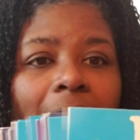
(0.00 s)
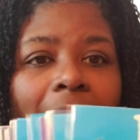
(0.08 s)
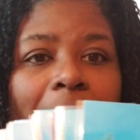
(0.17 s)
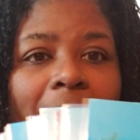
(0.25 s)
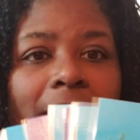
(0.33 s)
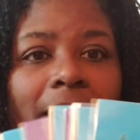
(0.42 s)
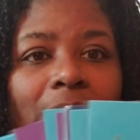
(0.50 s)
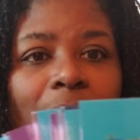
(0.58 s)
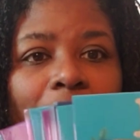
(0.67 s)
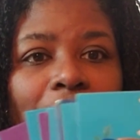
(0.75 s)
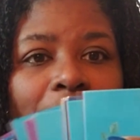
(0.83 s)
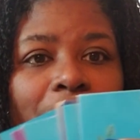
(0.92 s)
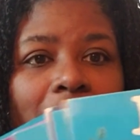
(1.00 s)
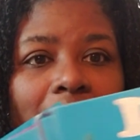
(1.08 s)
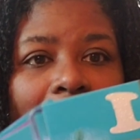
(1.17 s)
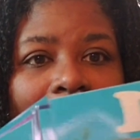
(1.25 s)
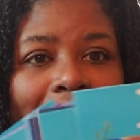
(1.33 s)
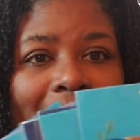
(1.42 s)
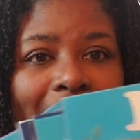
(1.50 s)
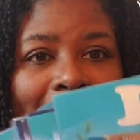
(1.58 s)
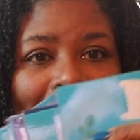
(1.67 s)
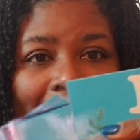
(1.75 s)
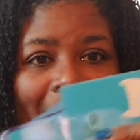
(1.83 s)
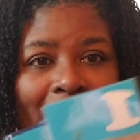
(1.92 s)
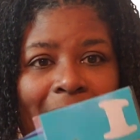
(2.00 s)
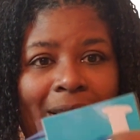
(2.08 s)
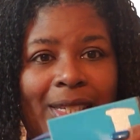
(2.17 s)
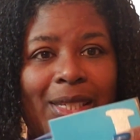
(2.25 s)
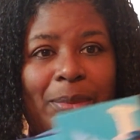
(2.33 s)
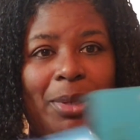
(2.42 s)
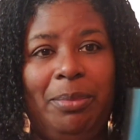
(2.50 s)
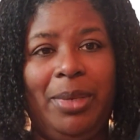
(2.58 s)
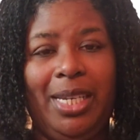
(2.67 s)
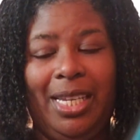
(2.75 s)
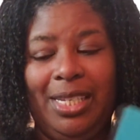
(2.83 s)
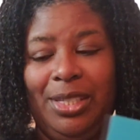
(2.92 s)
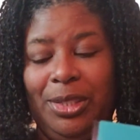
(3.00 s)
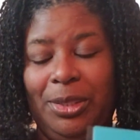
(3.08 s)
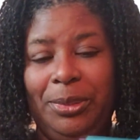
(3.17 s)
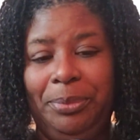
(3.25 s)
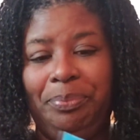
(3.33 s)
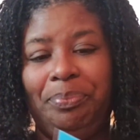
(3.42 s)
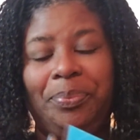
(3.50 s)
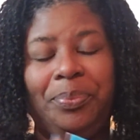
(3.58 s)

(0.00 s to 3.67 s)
I made these little cute things to put money into.